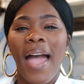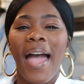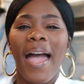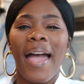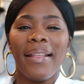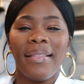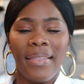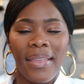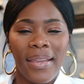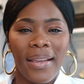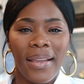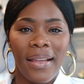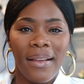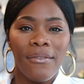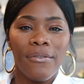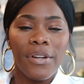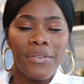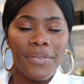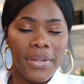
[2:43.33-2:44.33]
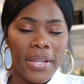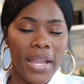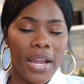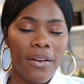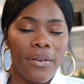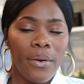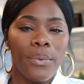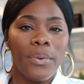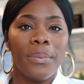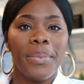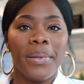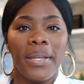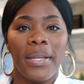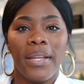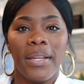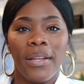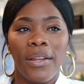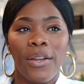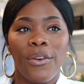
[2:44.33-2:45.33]
I think Riviera would
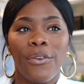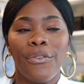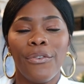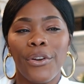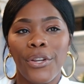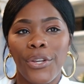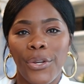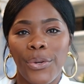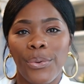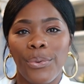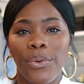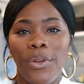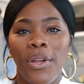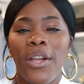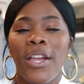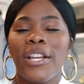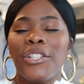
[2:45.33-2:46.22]
be for you.